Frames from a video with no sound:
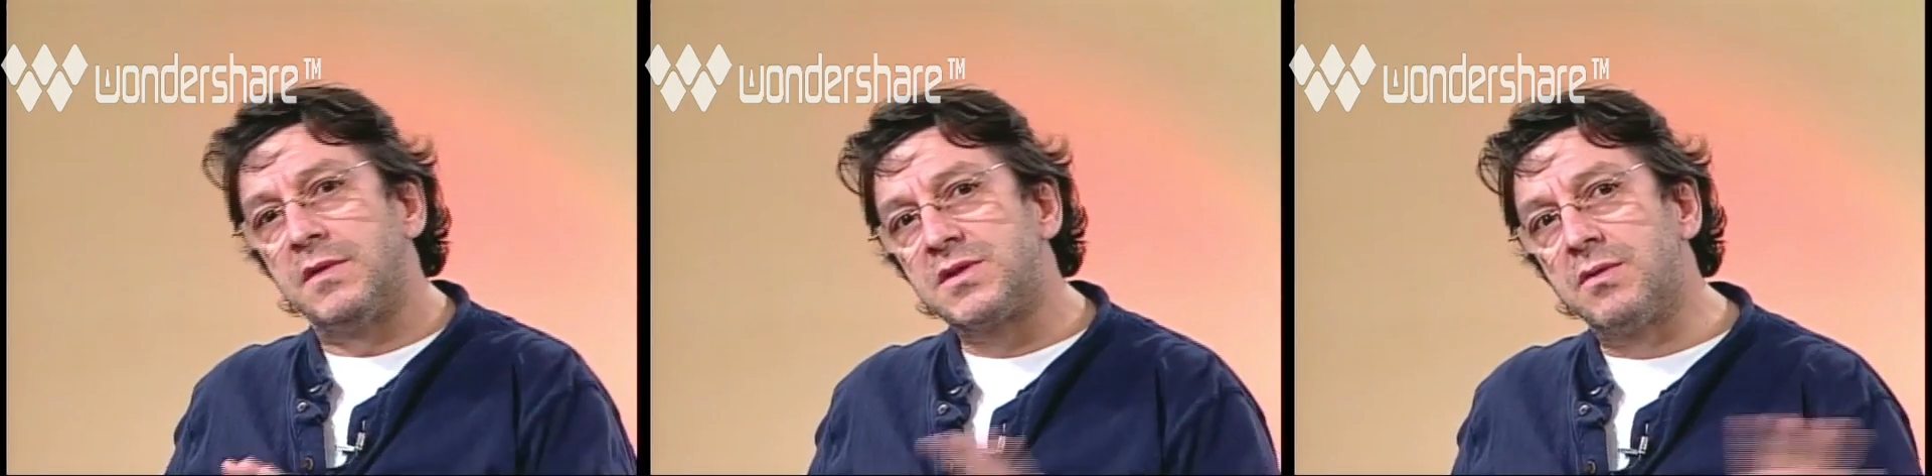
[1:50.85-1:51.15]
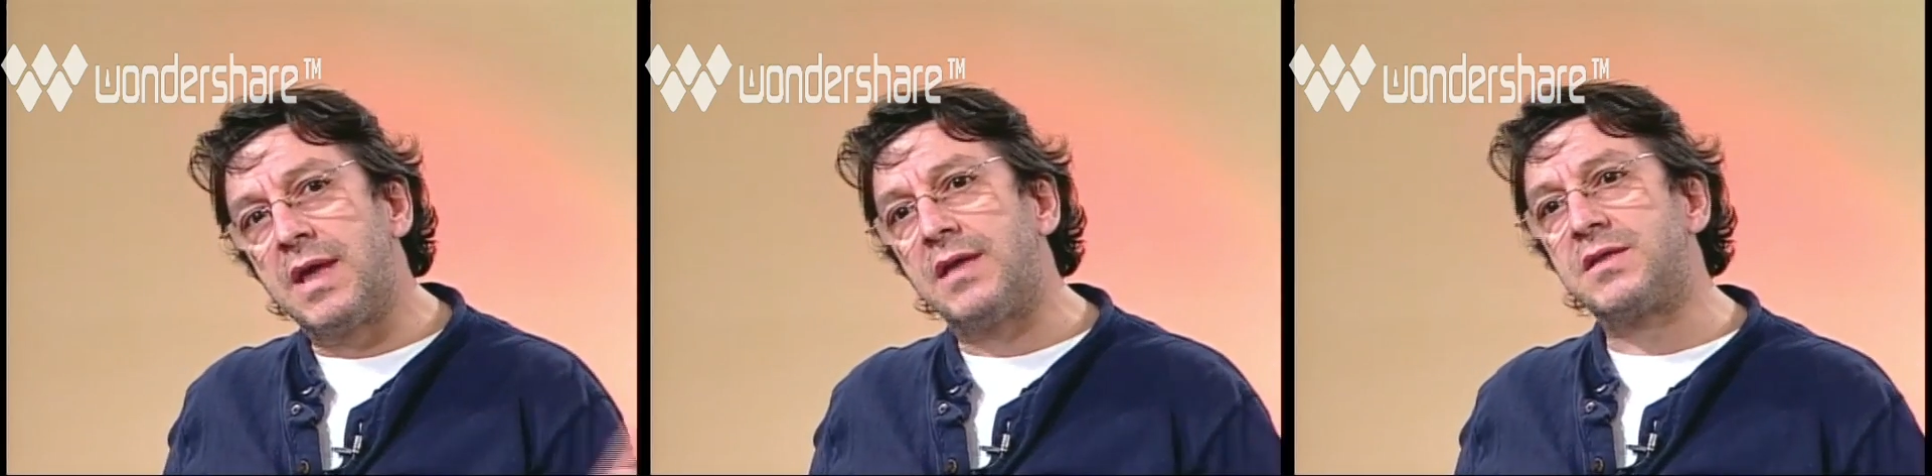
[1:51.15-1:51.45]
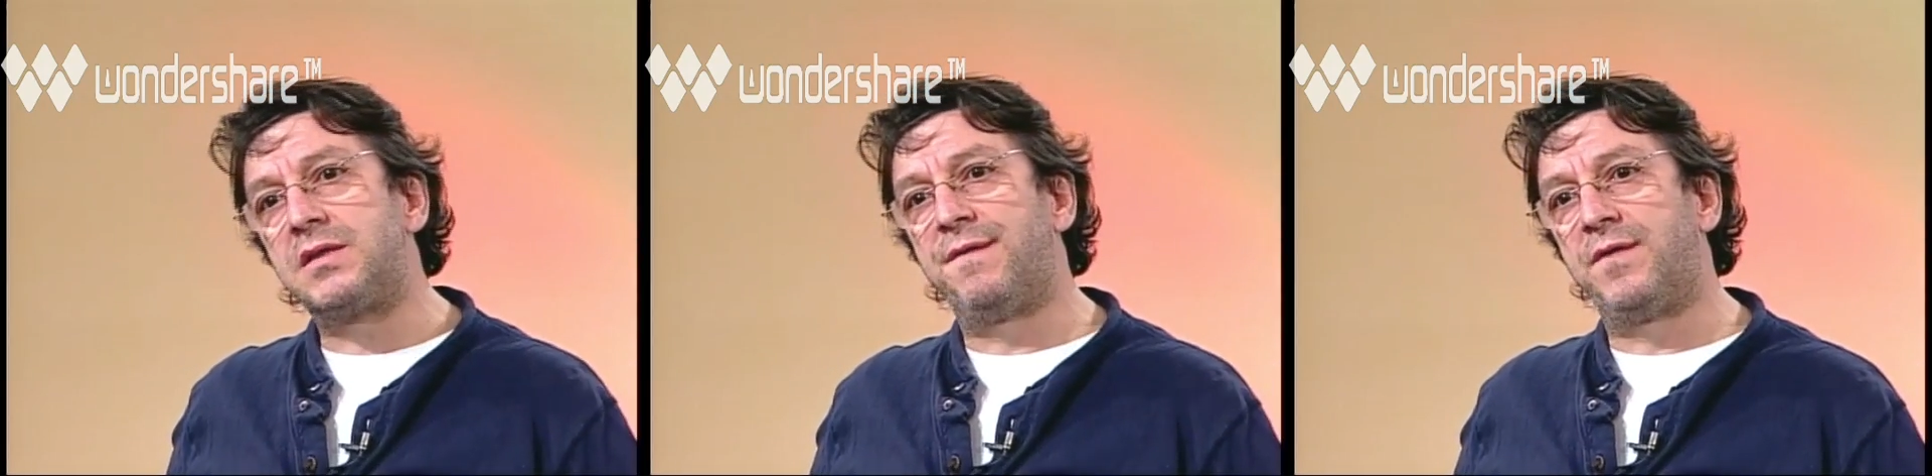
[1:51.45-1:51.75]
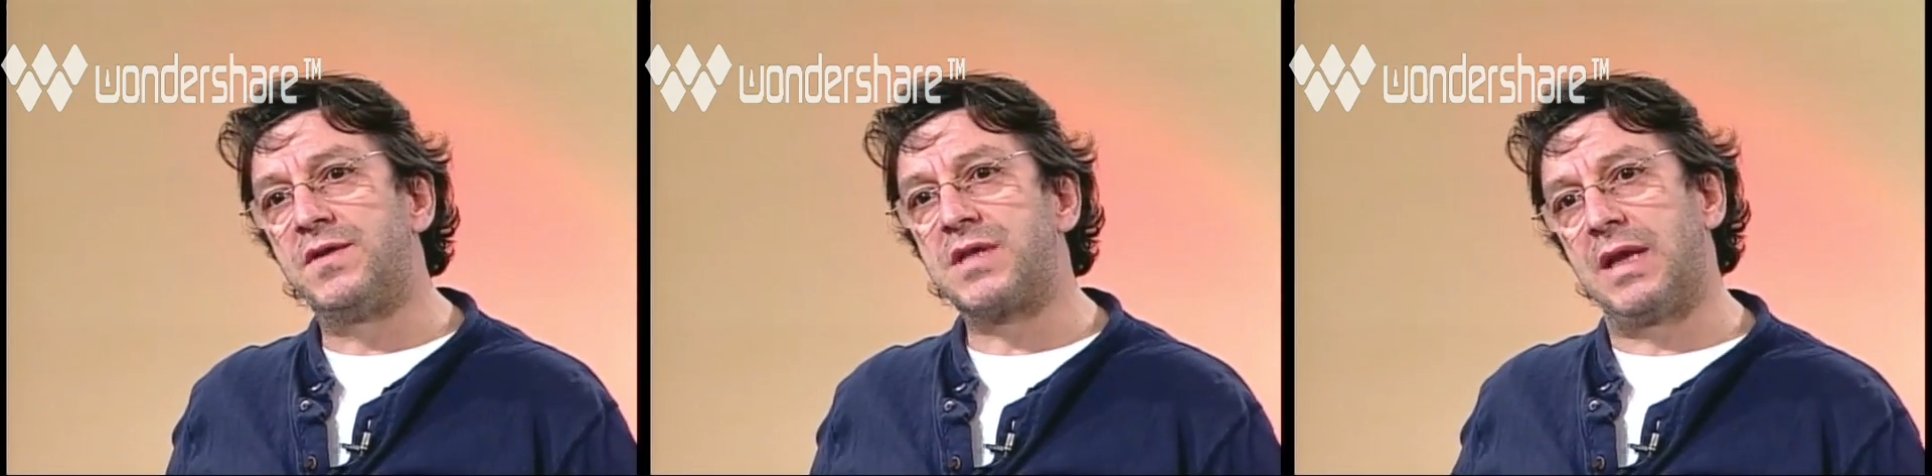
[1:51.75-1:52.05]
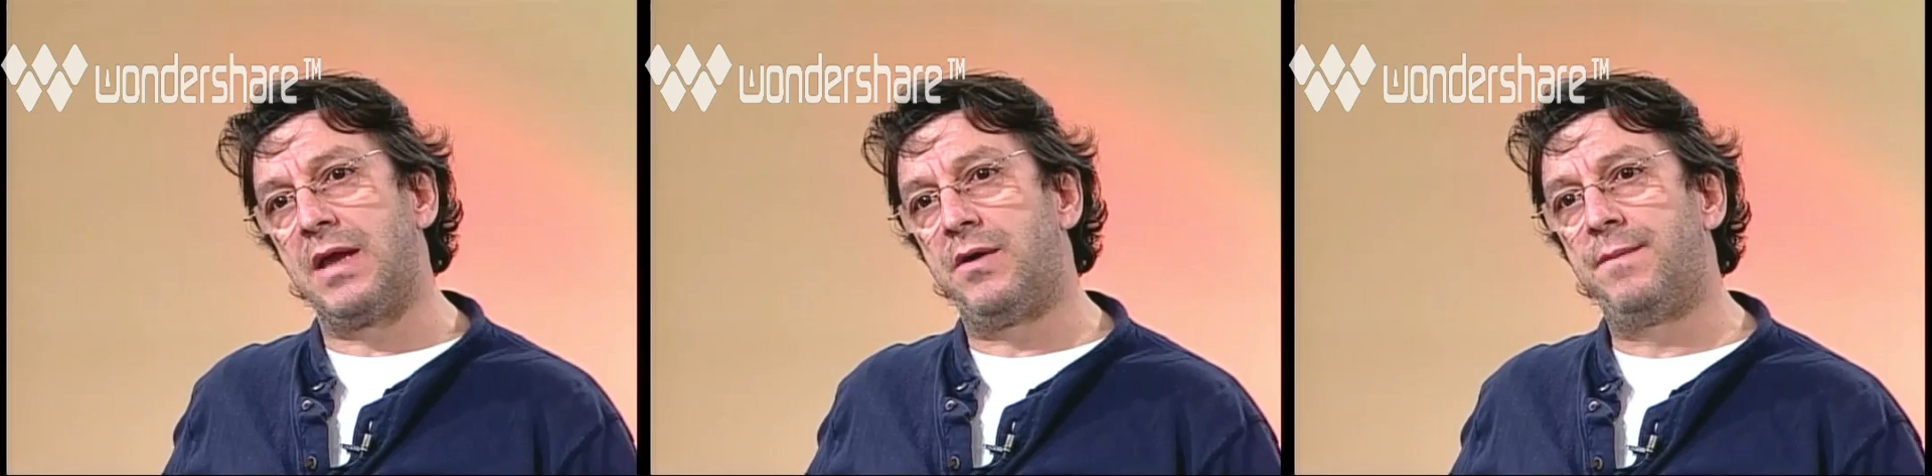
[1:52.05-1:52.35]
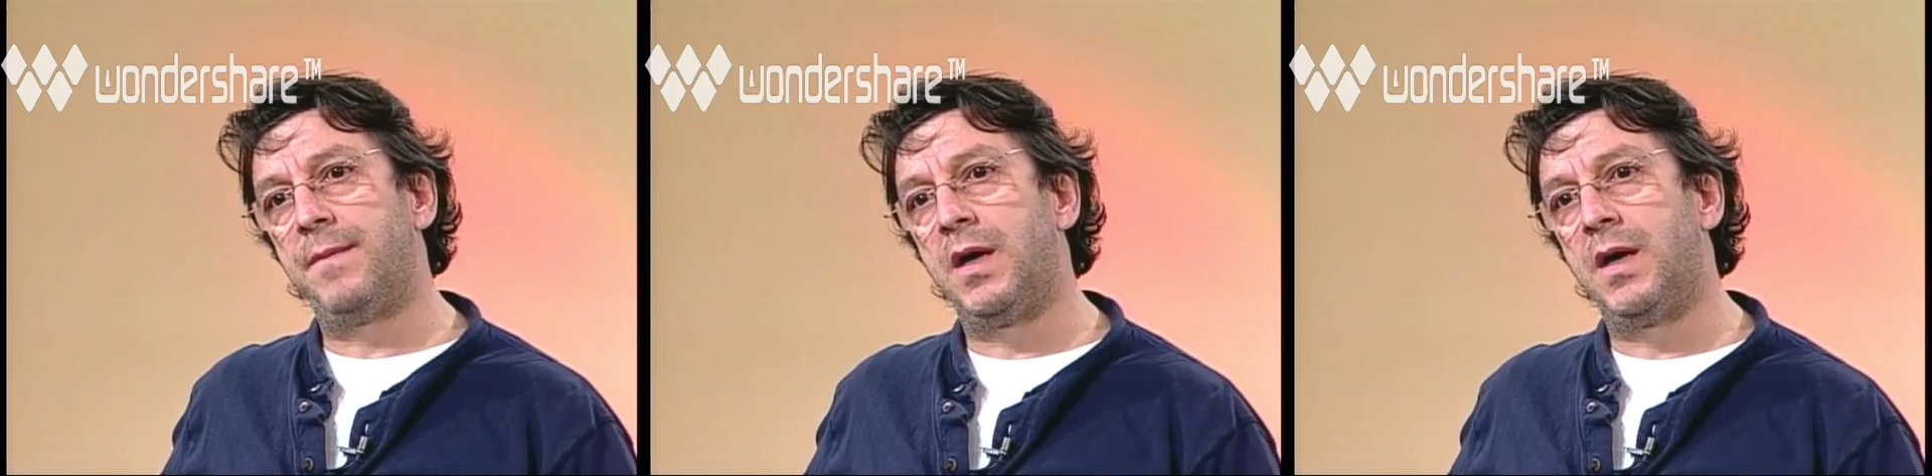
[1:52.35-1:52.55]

So that's the first letter.